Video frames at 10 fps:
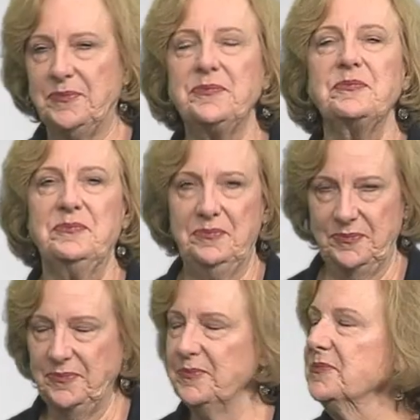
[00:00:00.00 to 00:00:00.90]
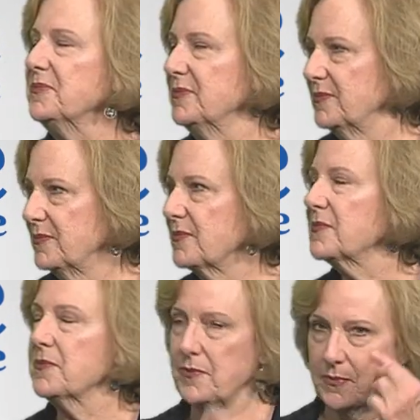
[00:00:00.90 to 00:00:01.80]

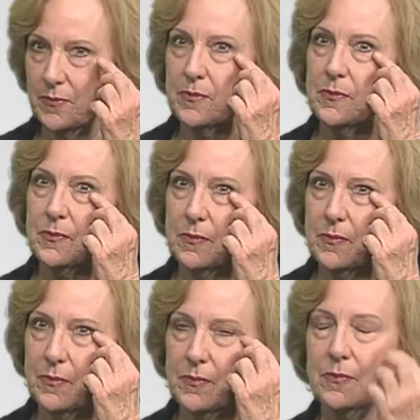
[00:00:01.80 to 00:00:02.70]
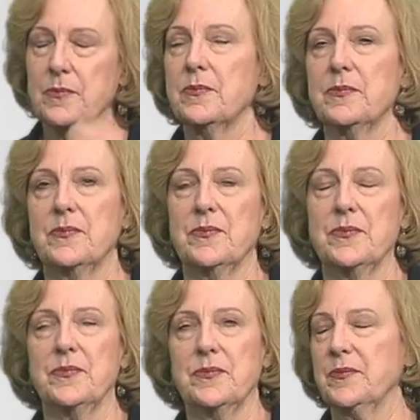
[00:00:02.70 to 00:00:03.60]

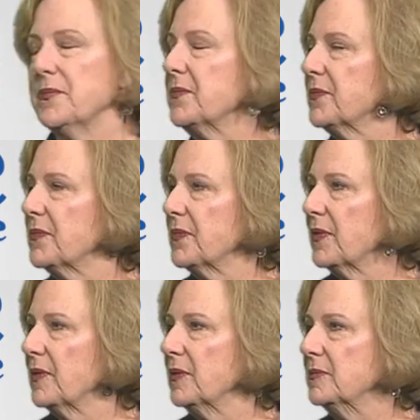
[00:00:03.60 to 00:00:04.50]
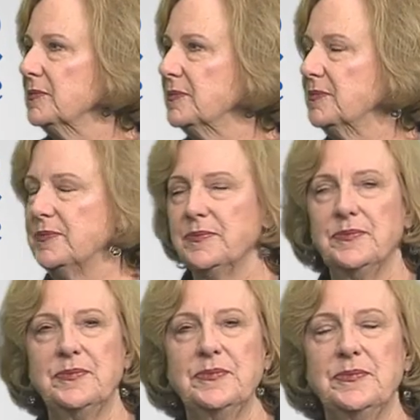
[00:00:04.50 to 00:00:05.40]

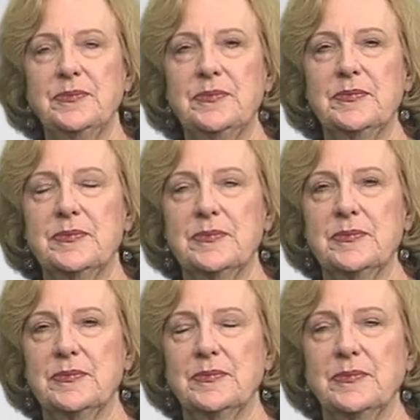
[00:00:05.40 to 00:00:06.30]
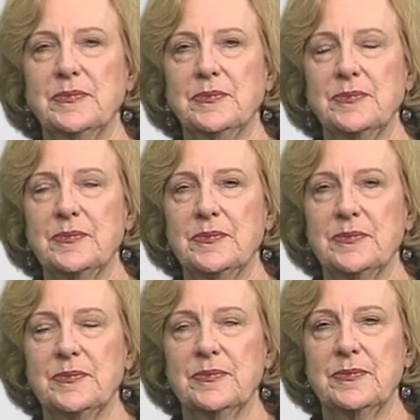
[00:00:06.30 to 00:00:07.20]

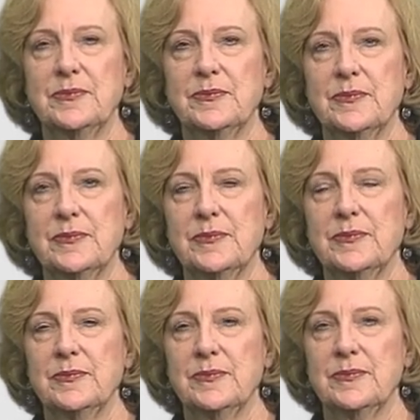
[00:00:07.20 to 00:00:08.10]
The person shown says nothing.